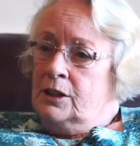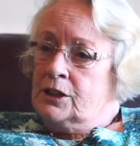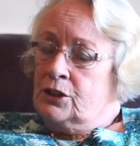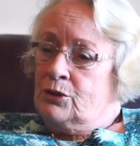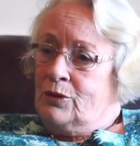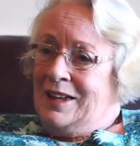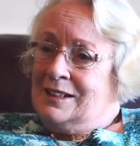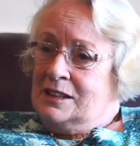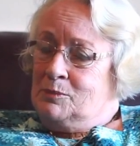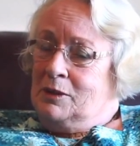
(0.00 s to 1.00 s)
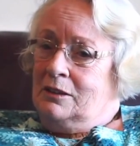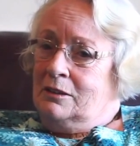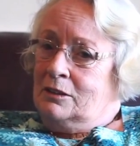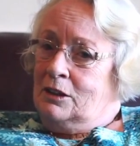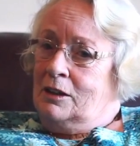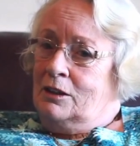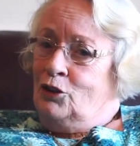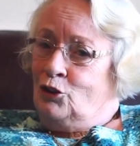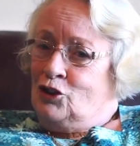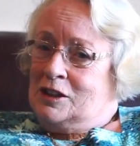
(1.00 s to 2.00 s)
So that has been
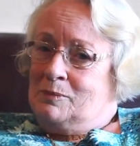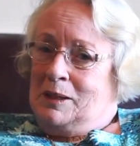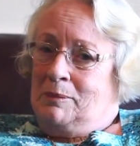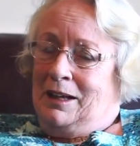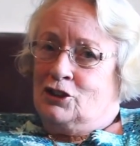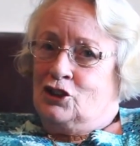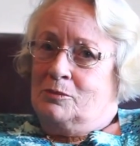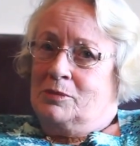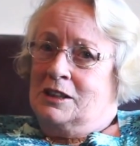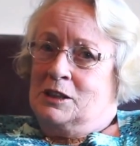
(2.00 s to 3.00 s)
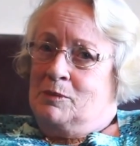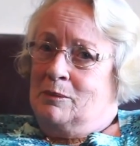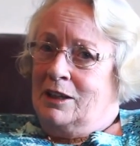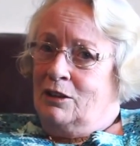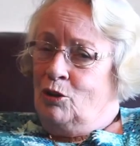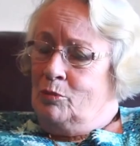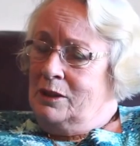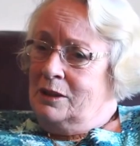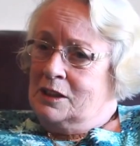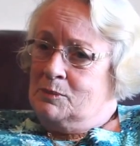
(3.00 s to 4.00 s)
not just my passion, but it's been my
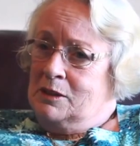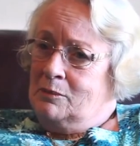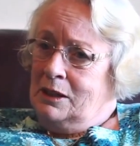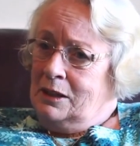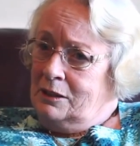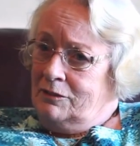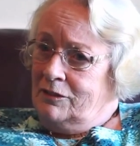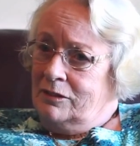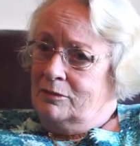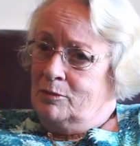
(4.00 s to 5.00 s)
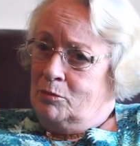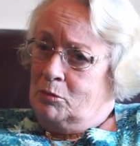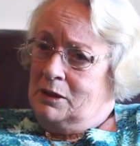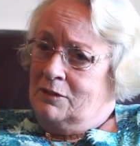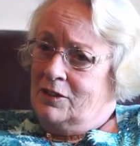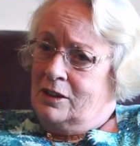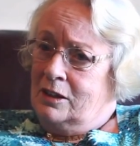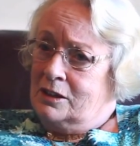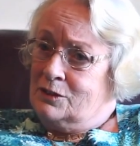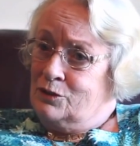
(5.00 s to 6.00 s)
hobby, and it's been my life probably for the
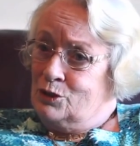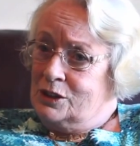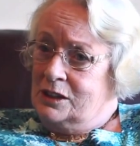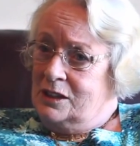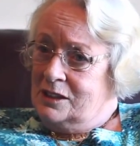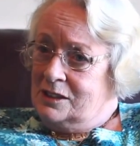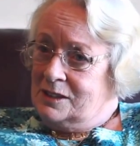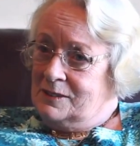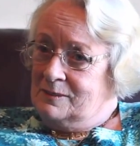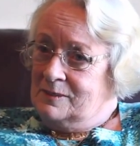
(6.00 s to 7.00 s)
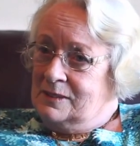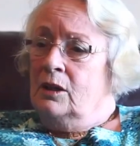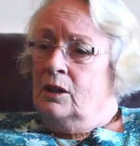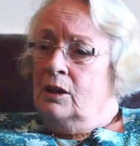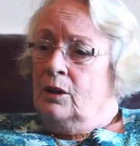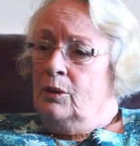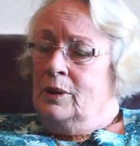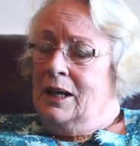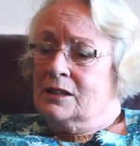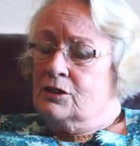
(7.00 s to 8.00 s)
last 40 years.
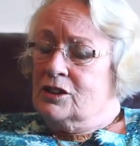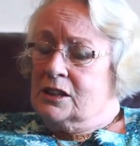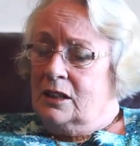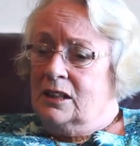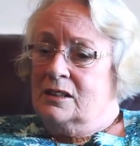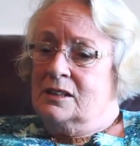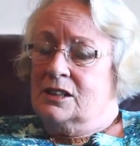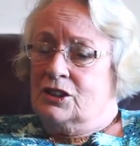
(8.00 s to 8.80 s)
We had a retired